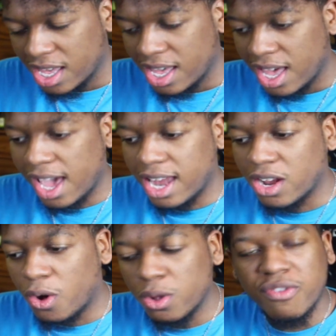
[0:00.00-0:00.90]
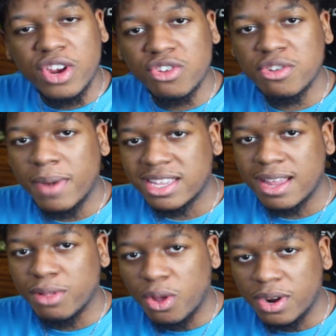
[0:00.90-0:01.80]
And the only videos of mine
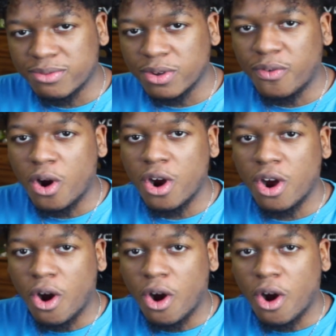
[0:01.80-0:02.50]
that blown up so far